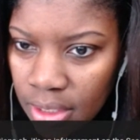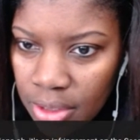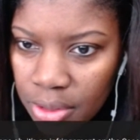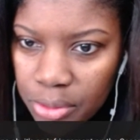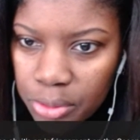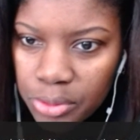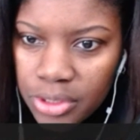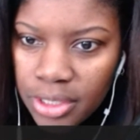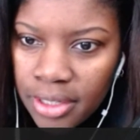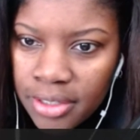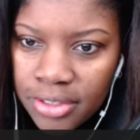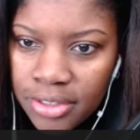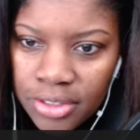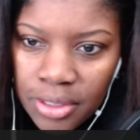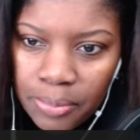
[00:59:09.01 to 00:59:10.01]
who
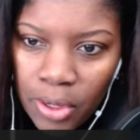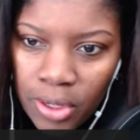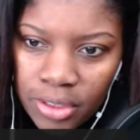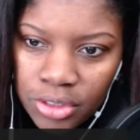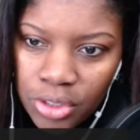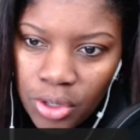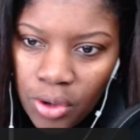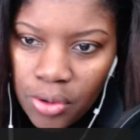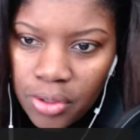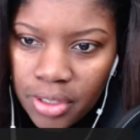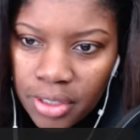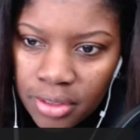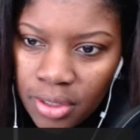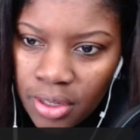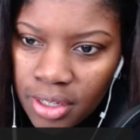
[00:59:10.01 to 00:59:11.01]
says abolish all
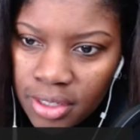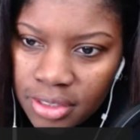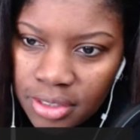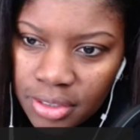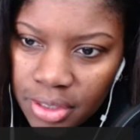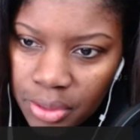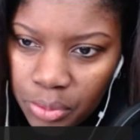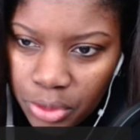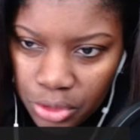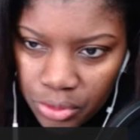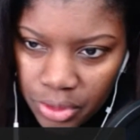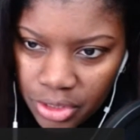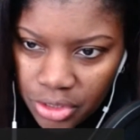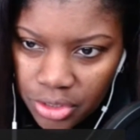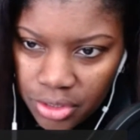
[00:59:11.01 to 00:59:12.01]
gun laws and gun
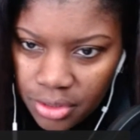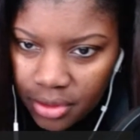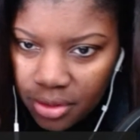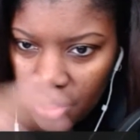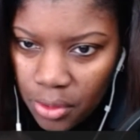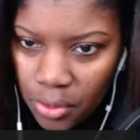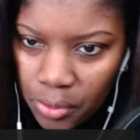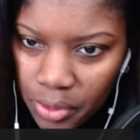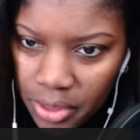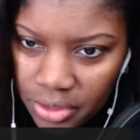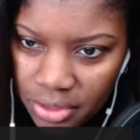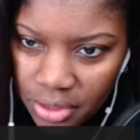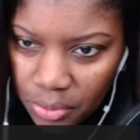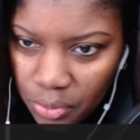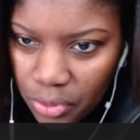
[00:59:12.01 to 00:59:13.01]
restrictions. Oh, it's
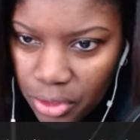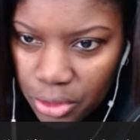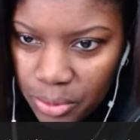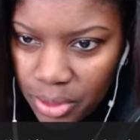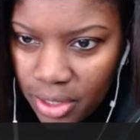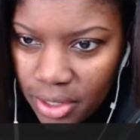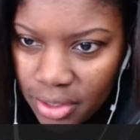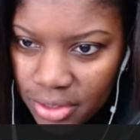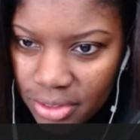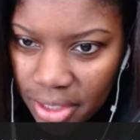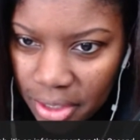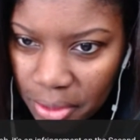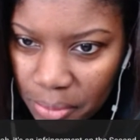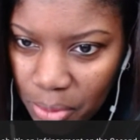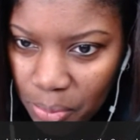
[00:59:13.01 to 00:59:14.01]
an infringement on the
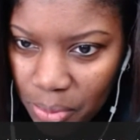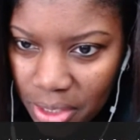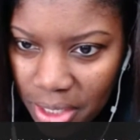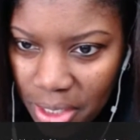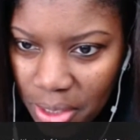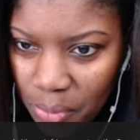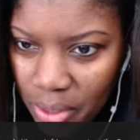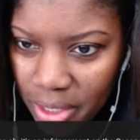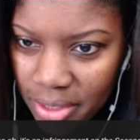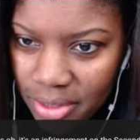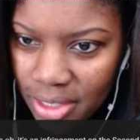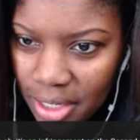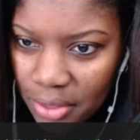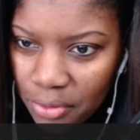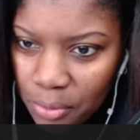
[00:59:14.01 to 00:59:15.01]
Second Amendment anyway.
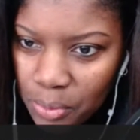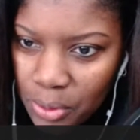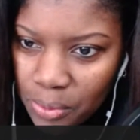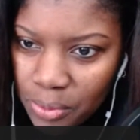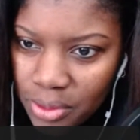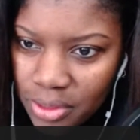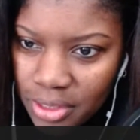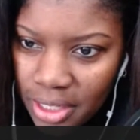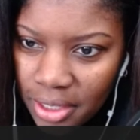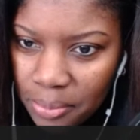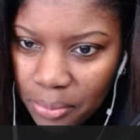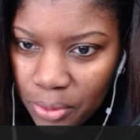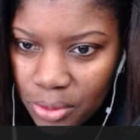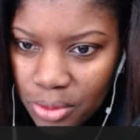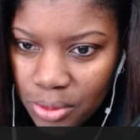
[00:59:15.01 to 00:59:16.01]
Time for people to take
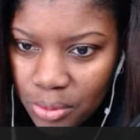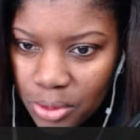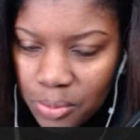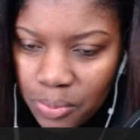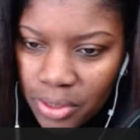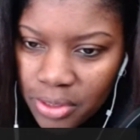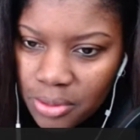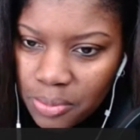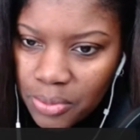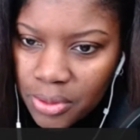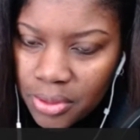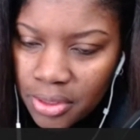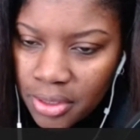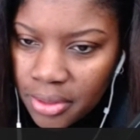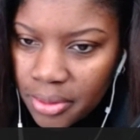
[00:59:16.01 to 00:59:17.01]
personal
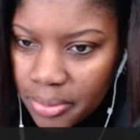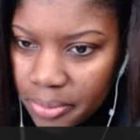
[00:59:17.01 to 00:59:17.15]
responsibility.